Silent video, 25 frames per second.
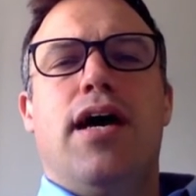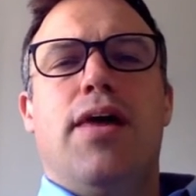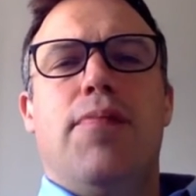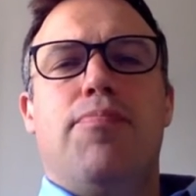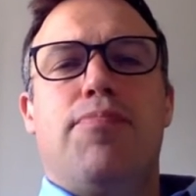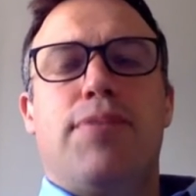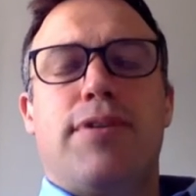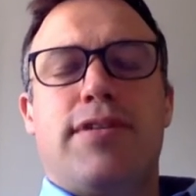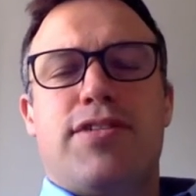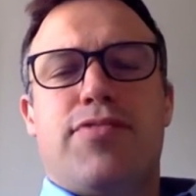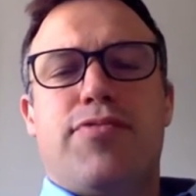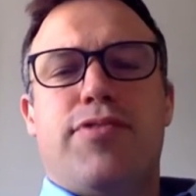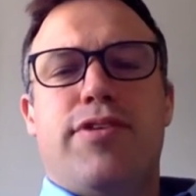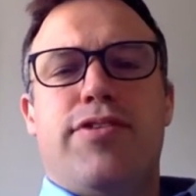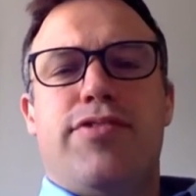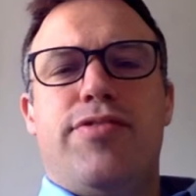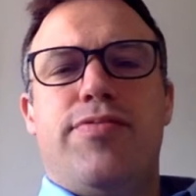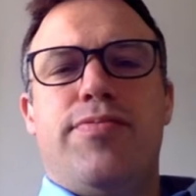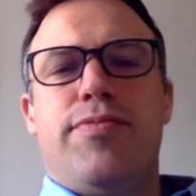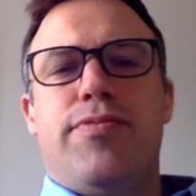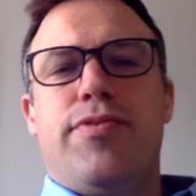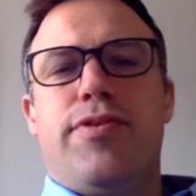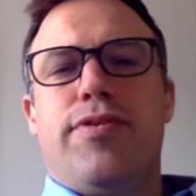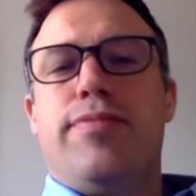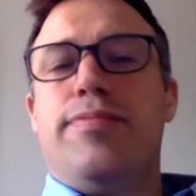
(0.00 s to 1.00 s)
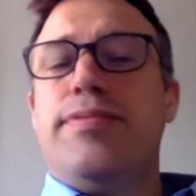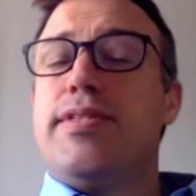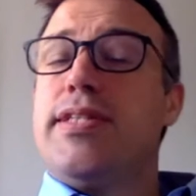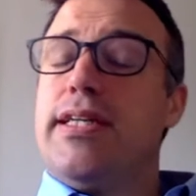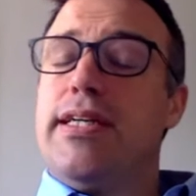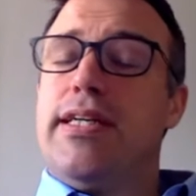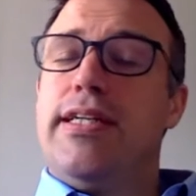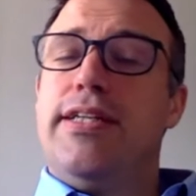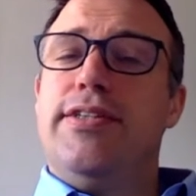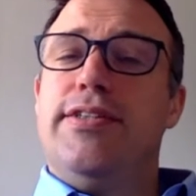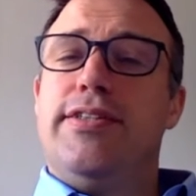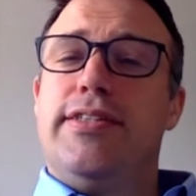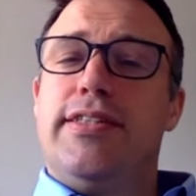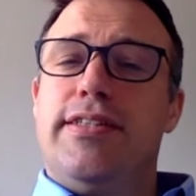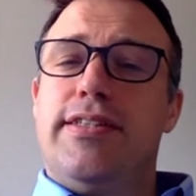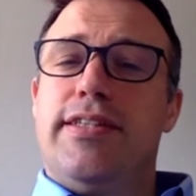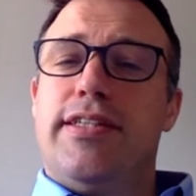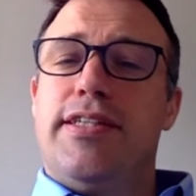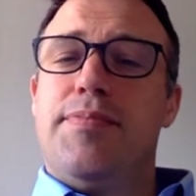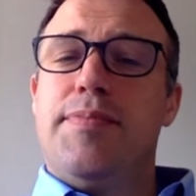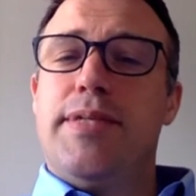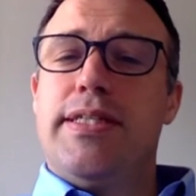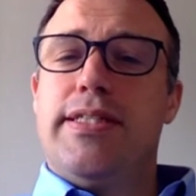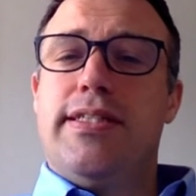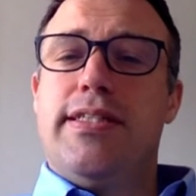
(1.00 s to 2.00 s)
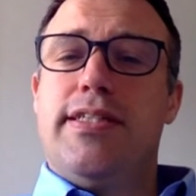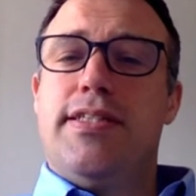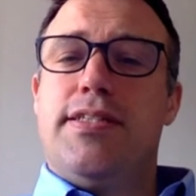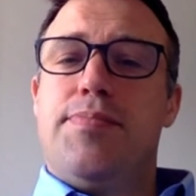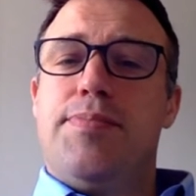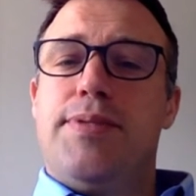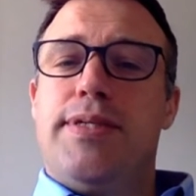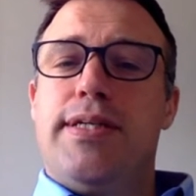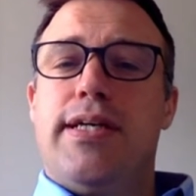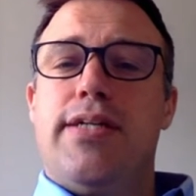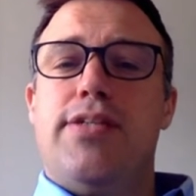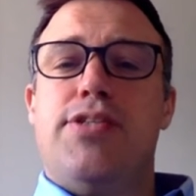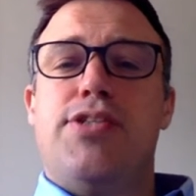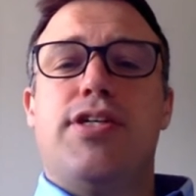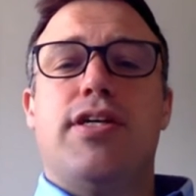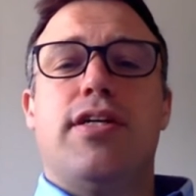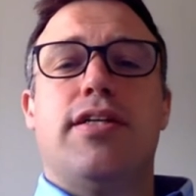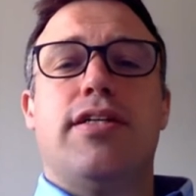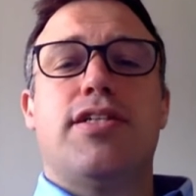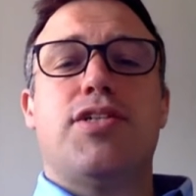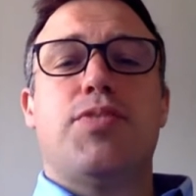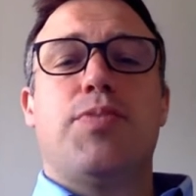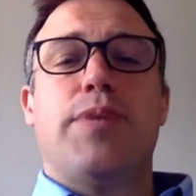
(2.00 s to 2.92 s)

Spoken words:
Press freedom groups, including the Committee to Protect Journalists,